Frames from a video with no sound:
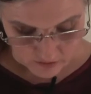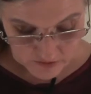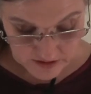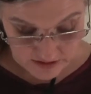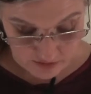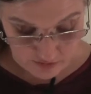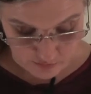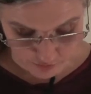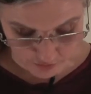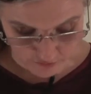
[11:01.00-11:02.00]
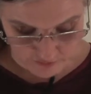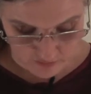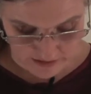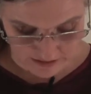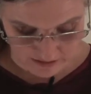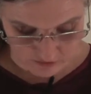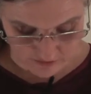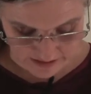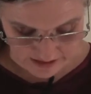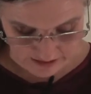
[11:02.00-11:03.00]
Since it was proved to be
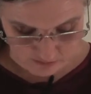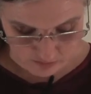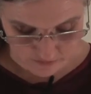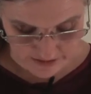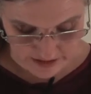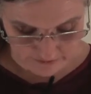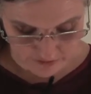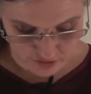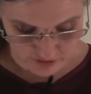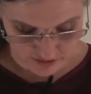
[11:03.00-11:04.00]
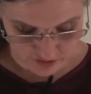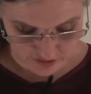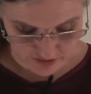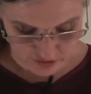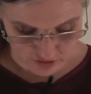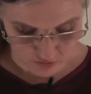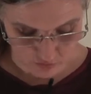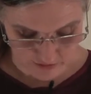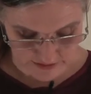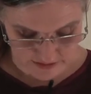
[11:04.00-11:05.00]
reliable, and every transgression
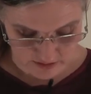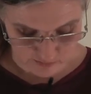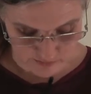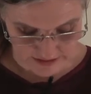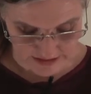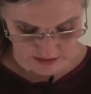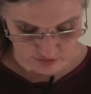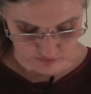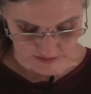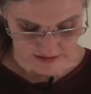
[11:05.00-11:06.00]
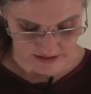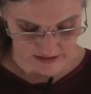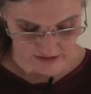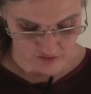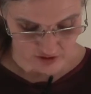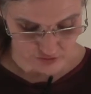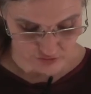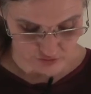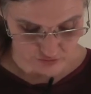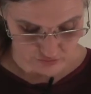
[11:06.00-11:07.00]
or disobedience received a
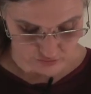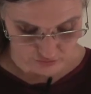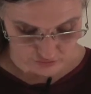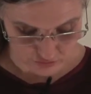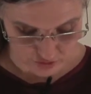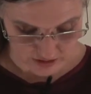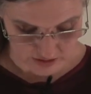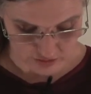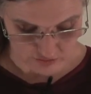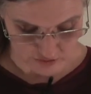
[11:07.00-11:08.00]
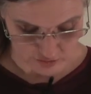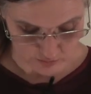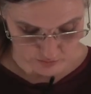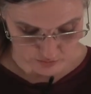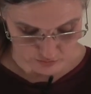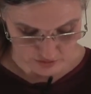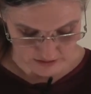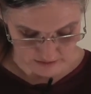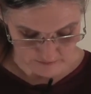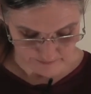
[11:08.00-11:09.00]
just
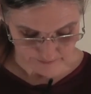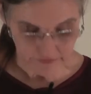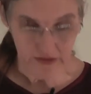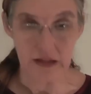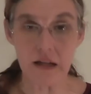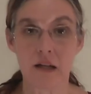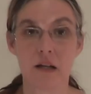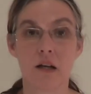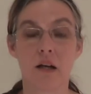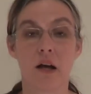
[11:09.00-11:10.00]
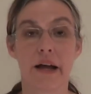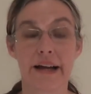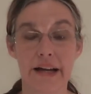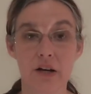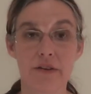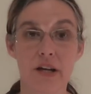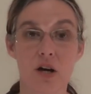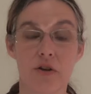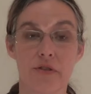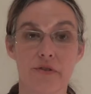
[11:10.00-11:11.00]
retribution. Here, the
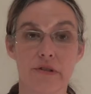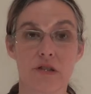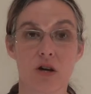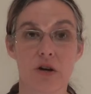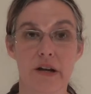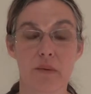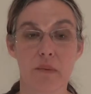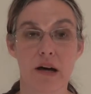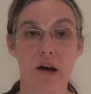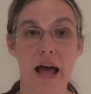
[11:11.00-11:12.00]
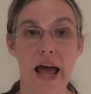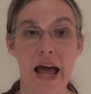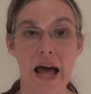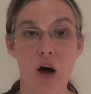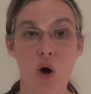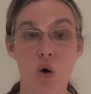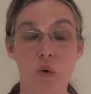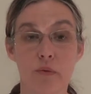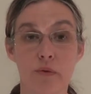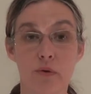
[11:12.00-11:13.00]
author is talking about how
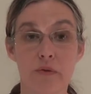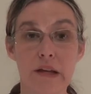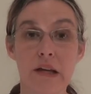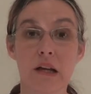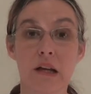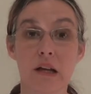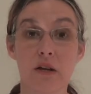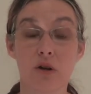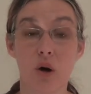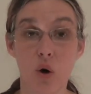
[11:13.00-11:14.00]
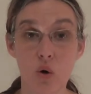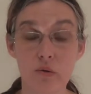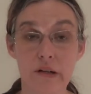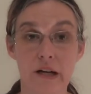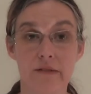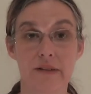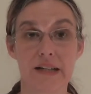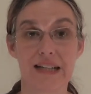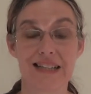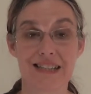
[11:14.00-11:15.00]
through the Old
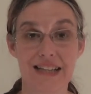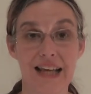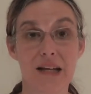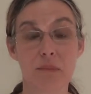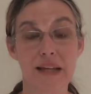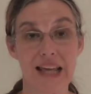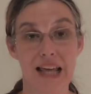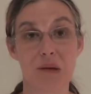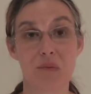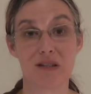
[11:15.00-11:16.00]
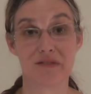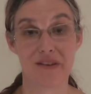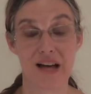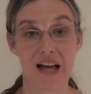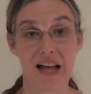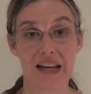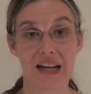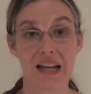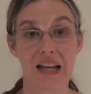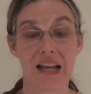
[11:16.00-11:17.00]
Covenant, sin became defined